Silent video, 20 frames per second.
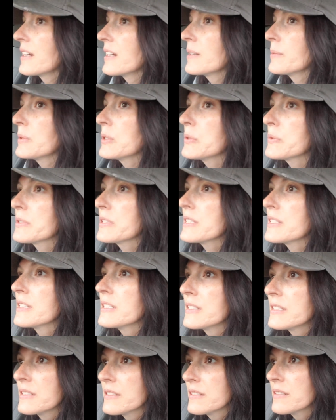I'm going
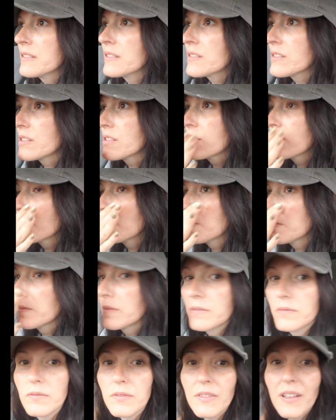in
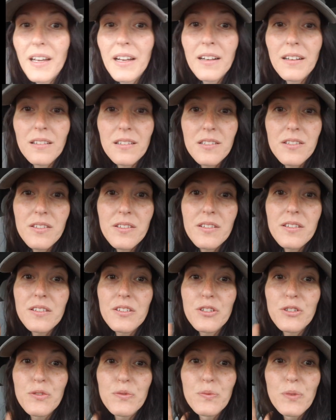to the ecclesia
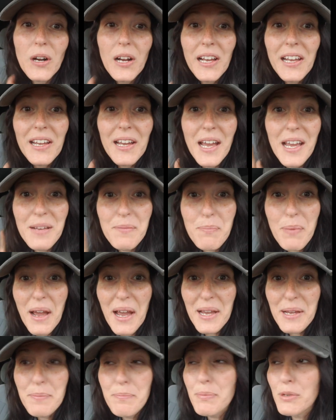to write a
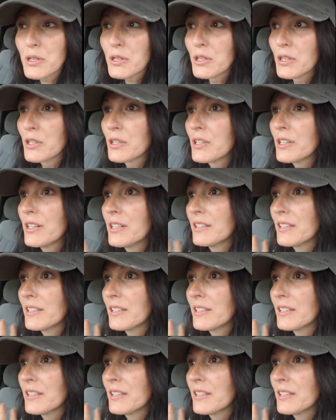paper.